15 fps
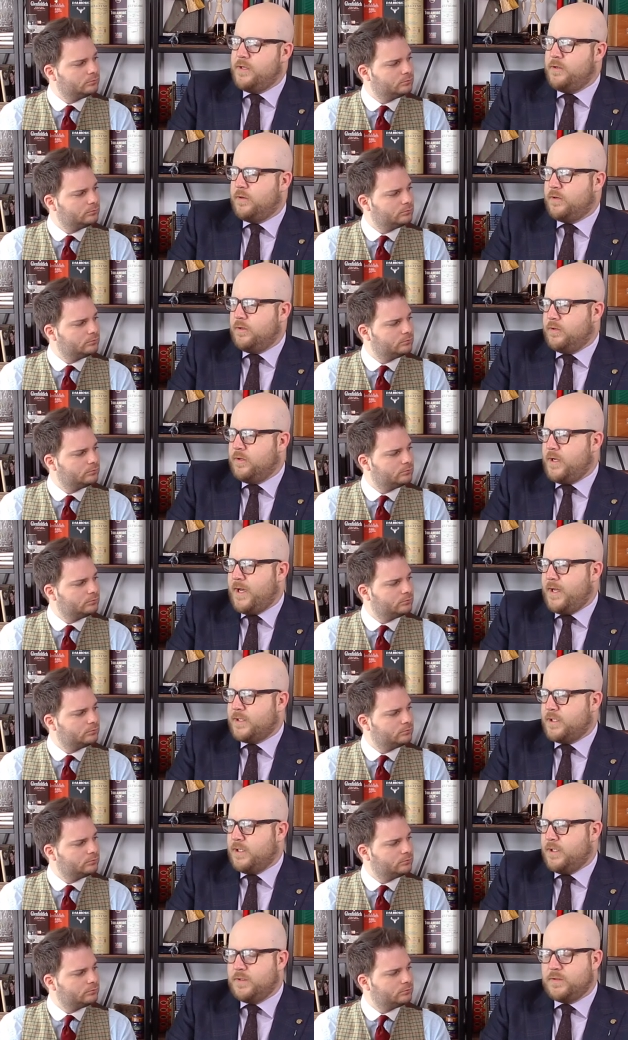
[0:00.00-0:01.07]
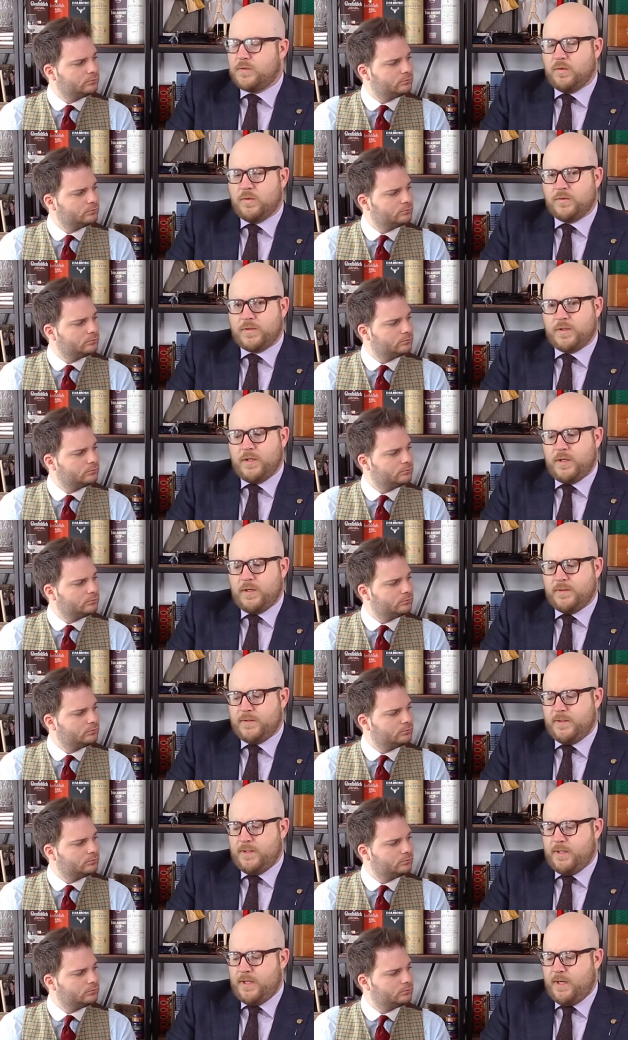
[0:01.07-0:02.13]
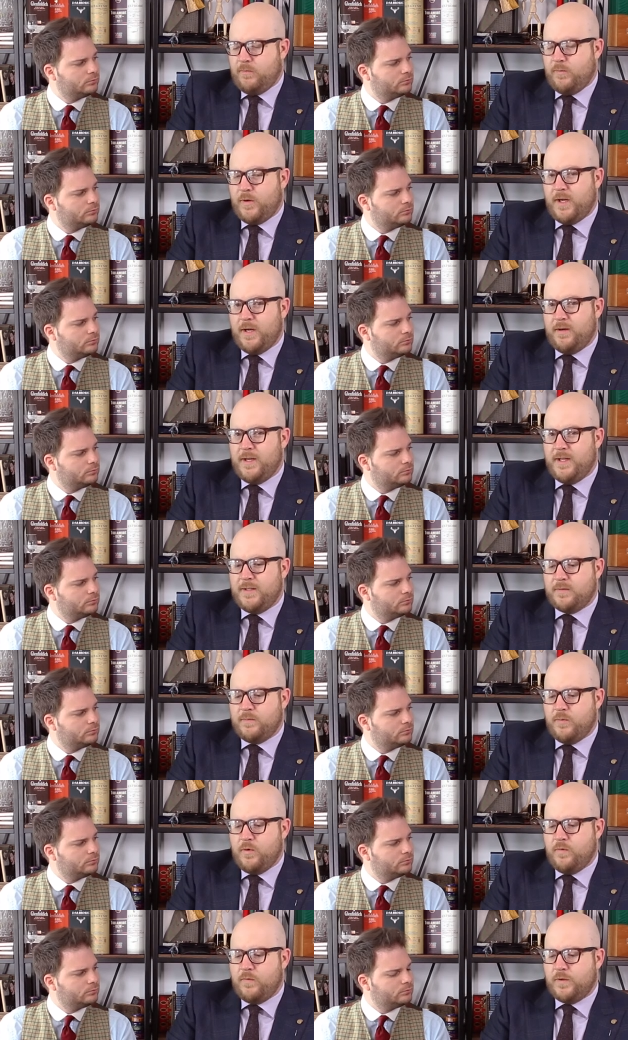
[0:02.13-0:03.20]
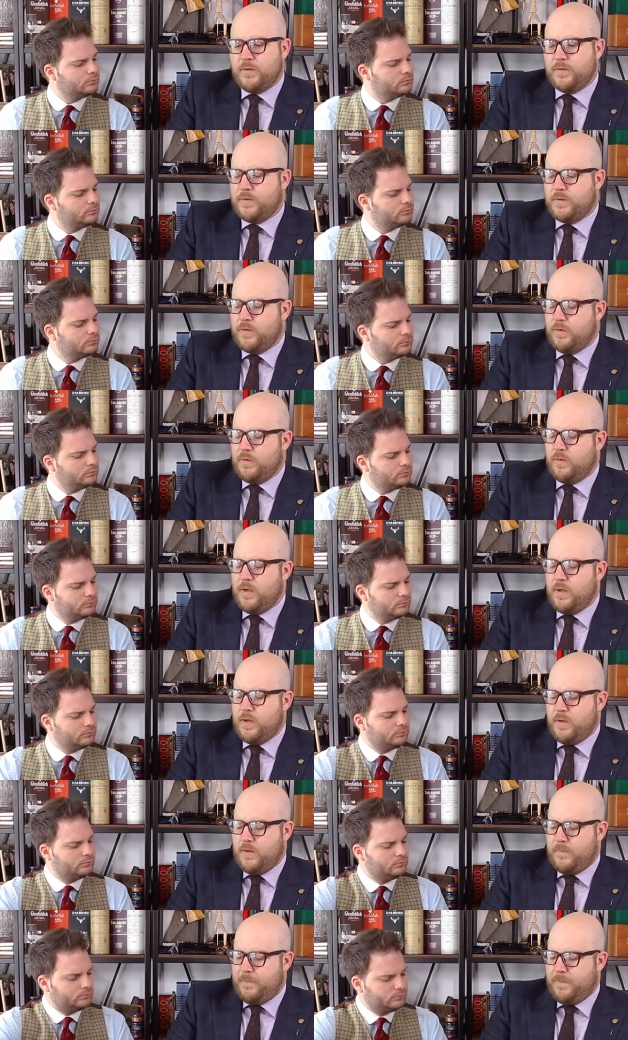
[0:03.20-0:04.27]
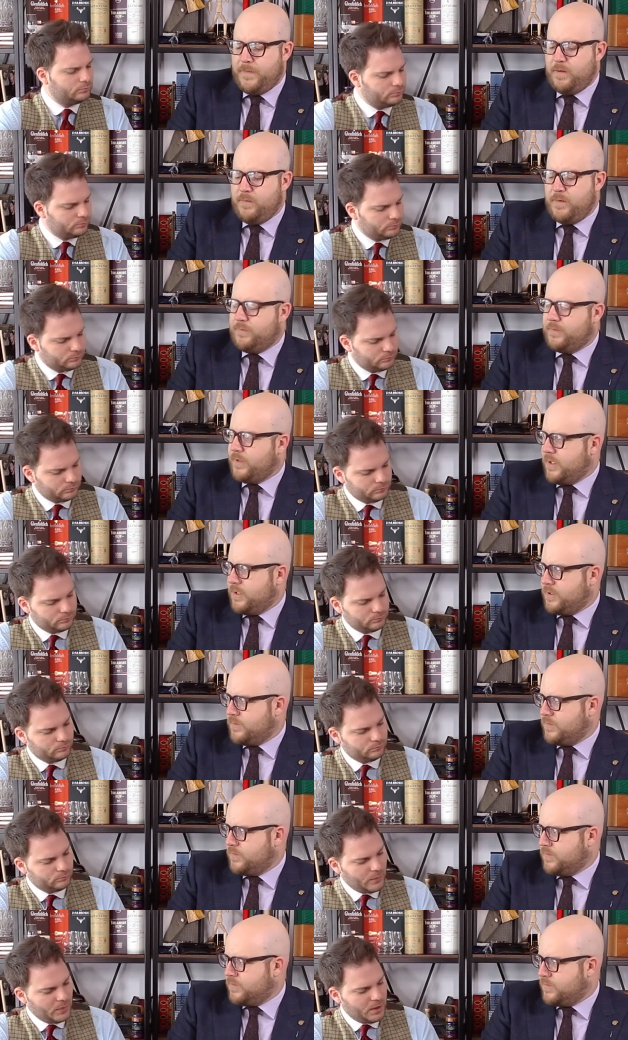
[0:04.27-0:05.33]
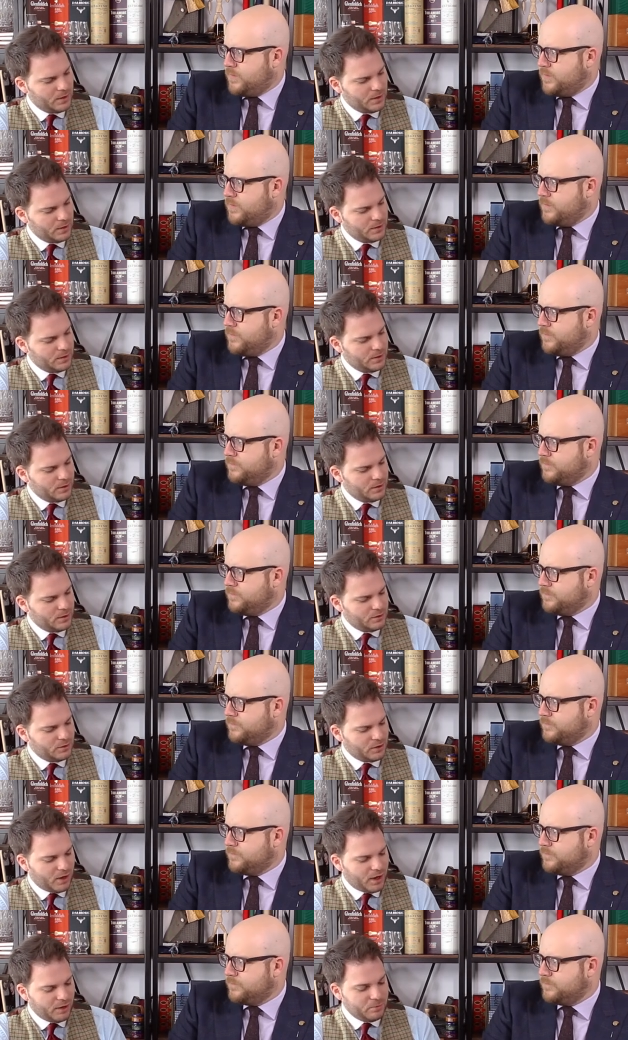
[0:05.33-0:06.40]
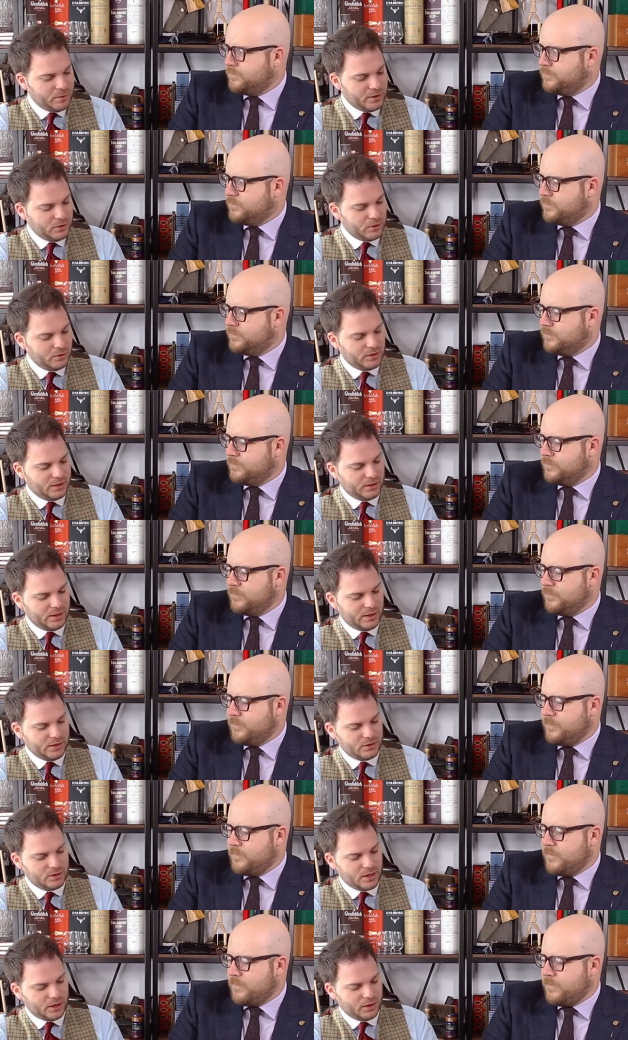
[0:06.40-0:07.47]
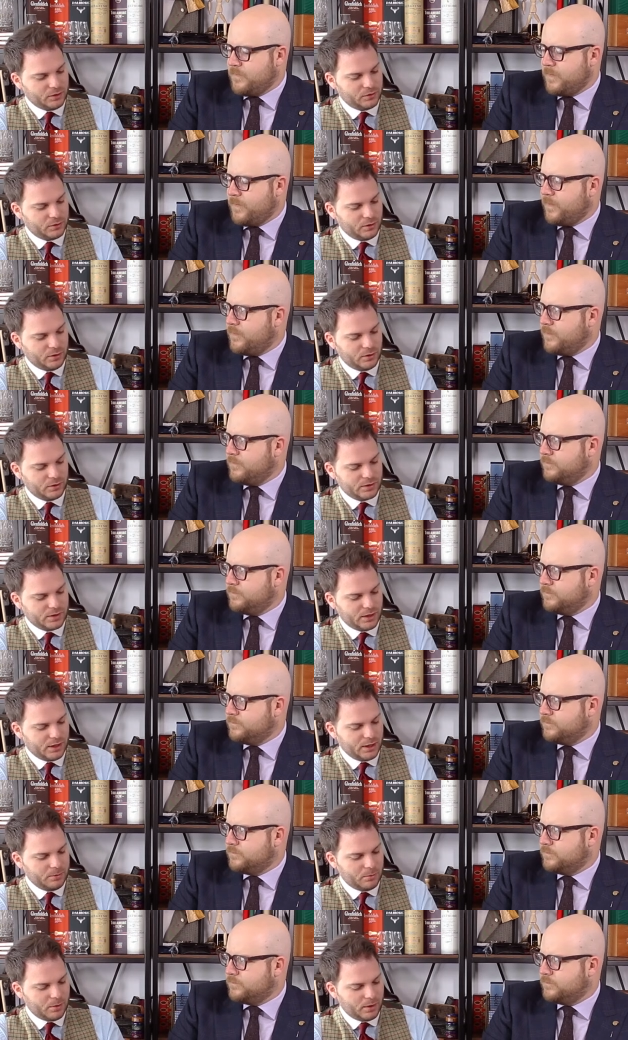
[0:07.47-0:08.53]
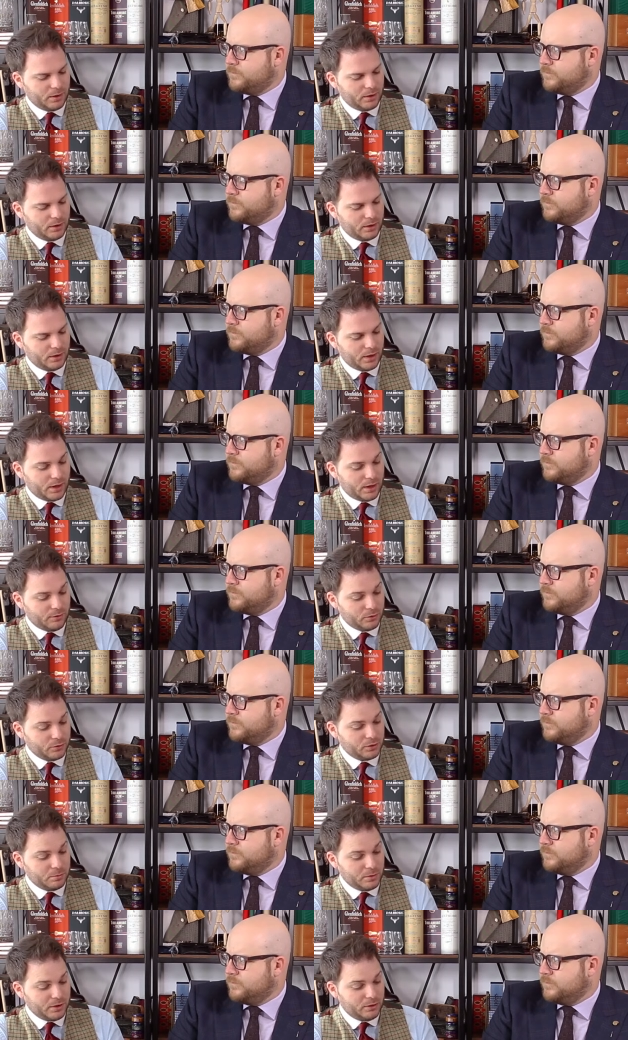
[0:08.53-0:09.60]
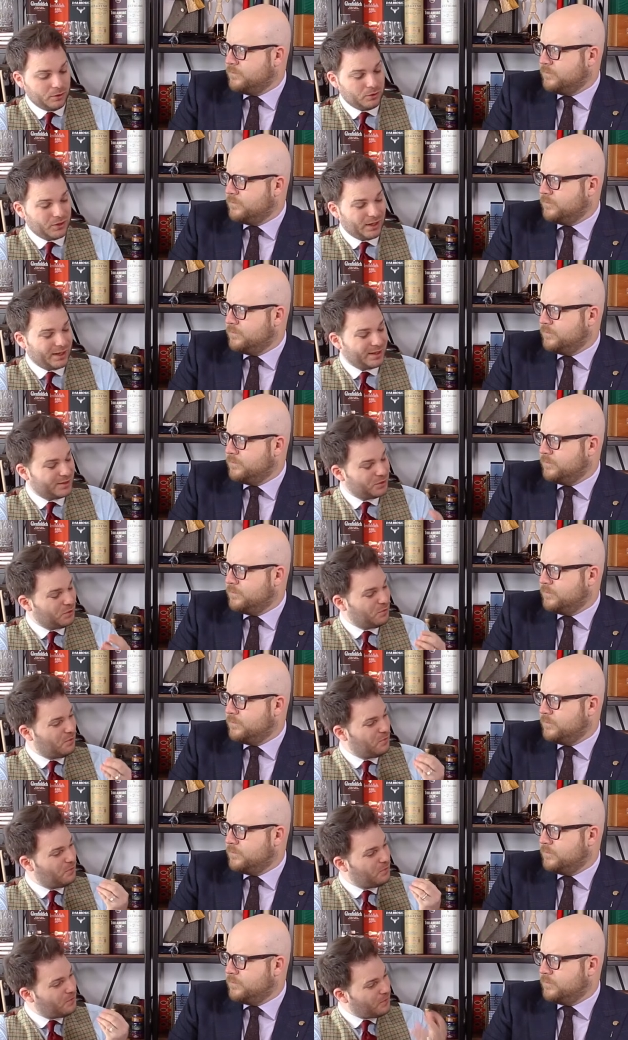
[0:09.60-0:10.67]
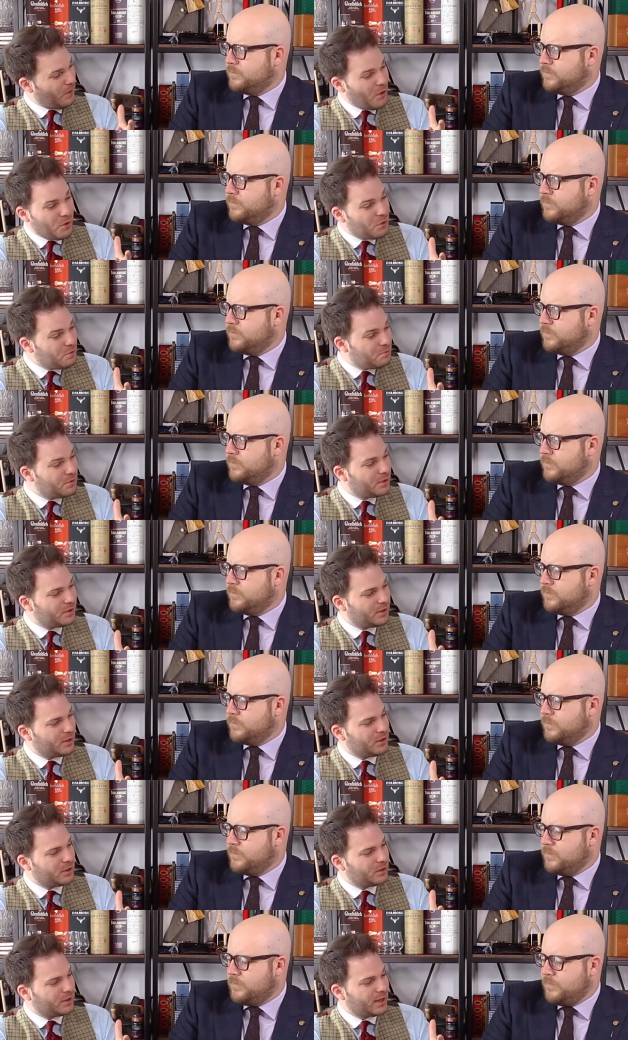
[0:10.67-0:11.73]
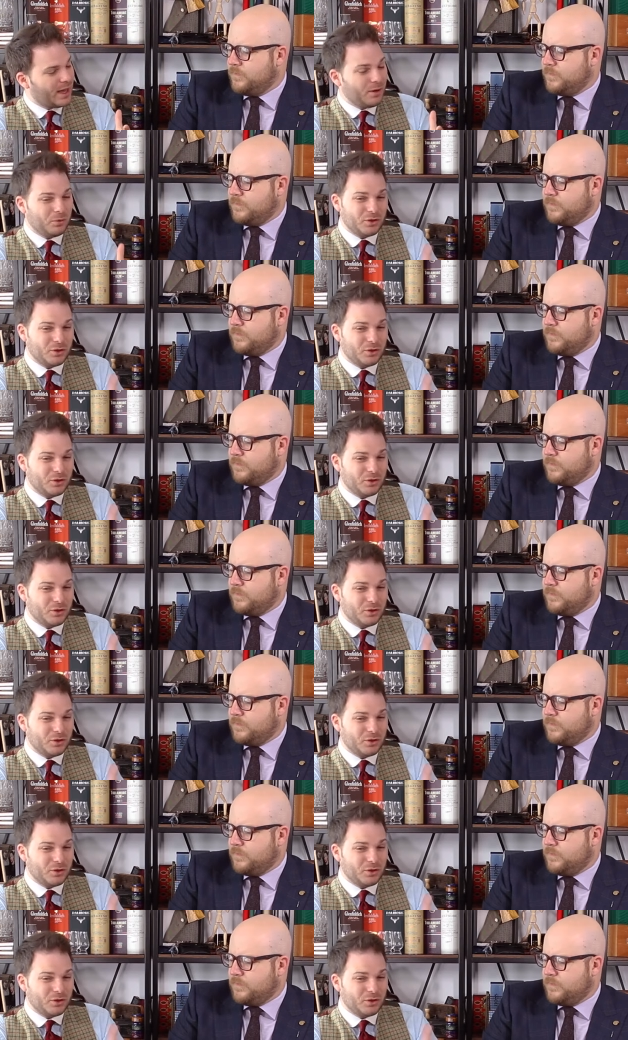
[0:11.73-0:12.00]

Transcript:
Speaker 1: you can actually store cigars in it, and we're going to need to move on to humidification sources.
Speaker 2: So I've been using these gels for a long time, and I've also been using sort of foam that you can get,